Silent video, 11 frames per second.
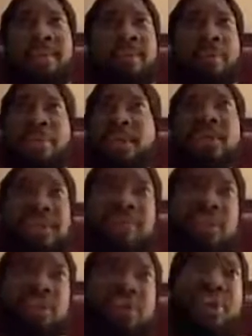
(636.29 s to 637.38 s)
Because I've
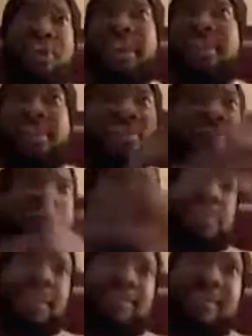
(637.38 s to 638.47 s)
just heard that the
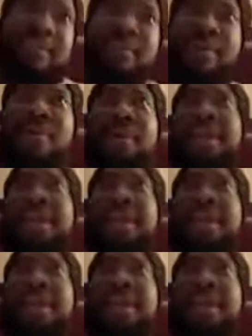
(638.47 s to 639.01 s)
VGMA board